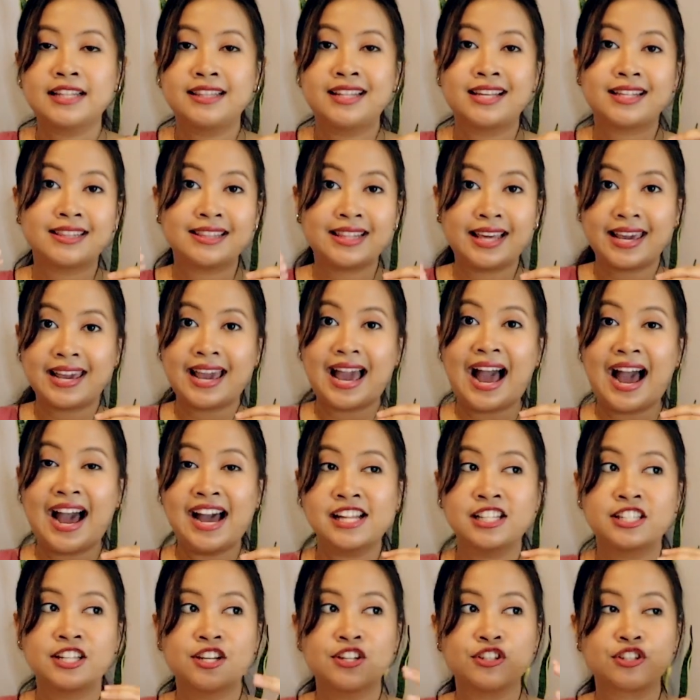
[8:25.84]
that they
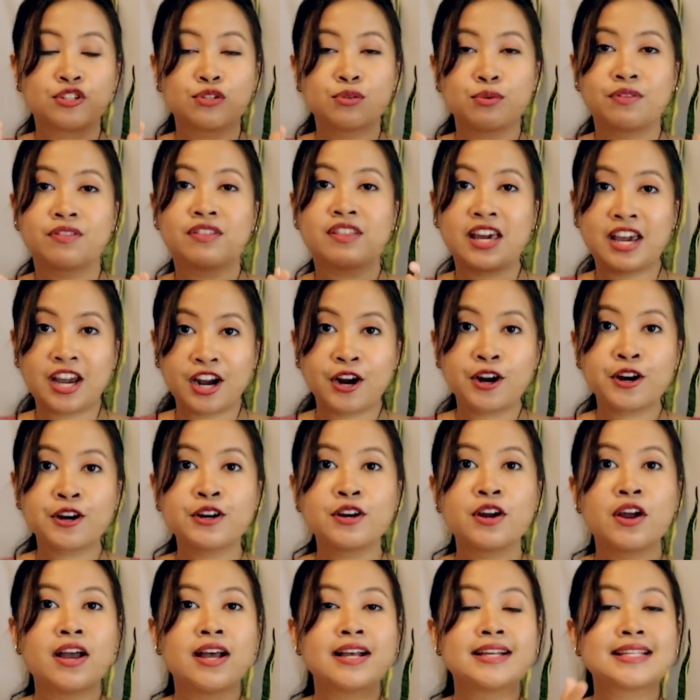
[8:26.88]
add to
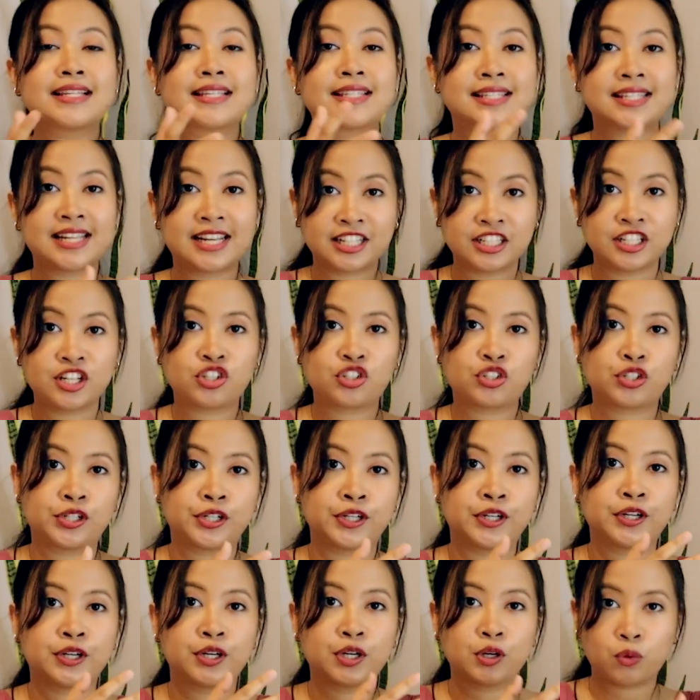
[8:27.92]
their
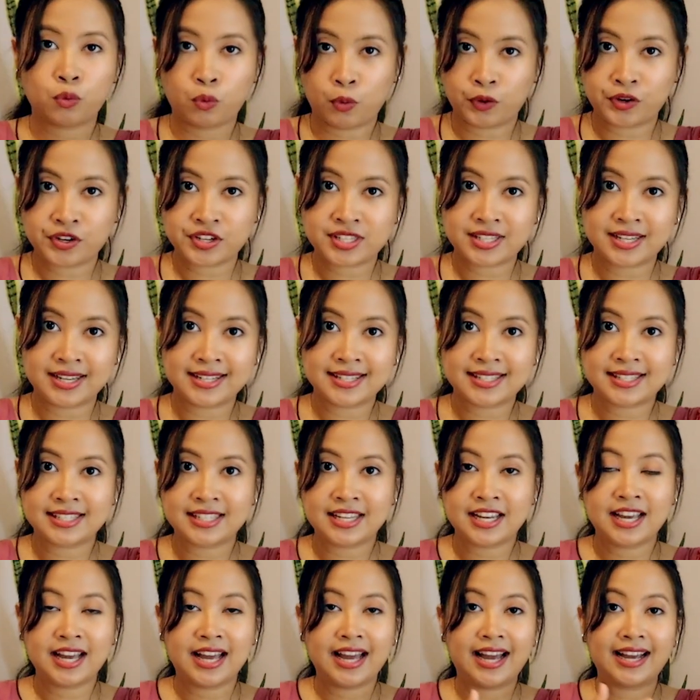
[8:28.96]
signature courses.
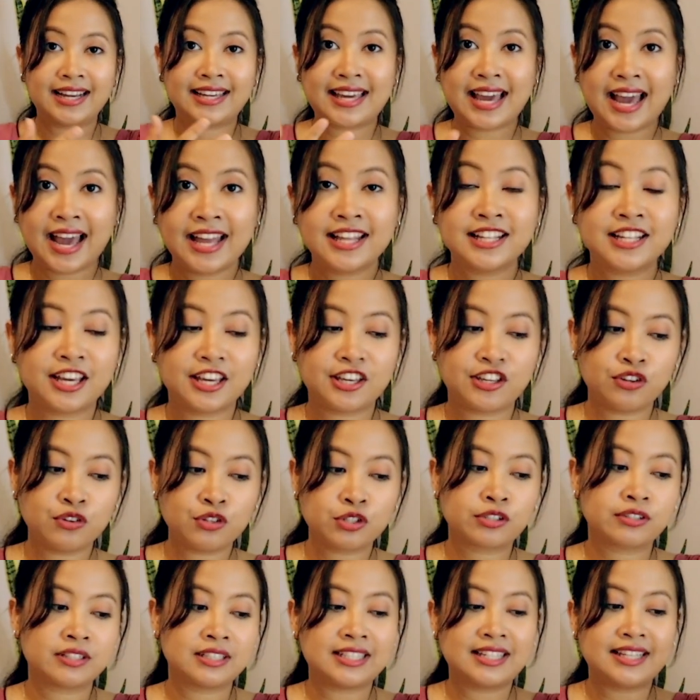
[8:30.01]
Again,
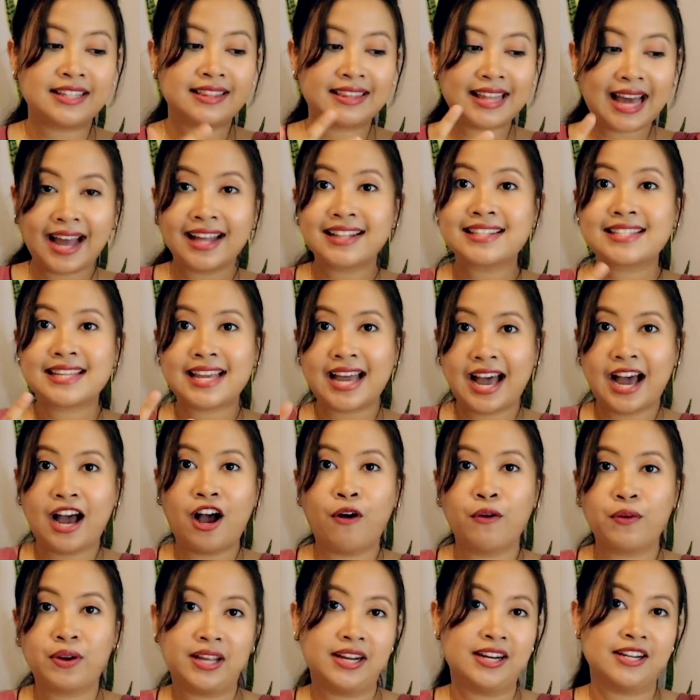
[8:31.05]
usually that's
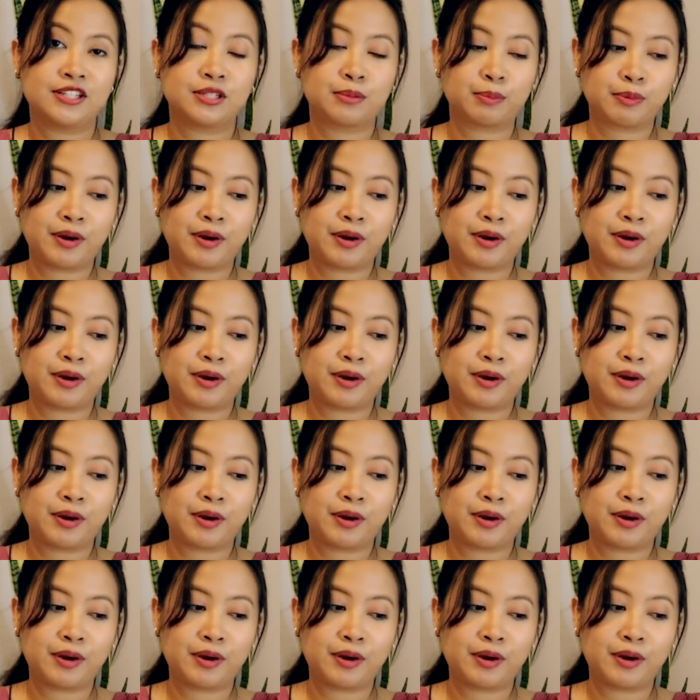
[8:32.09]
how it is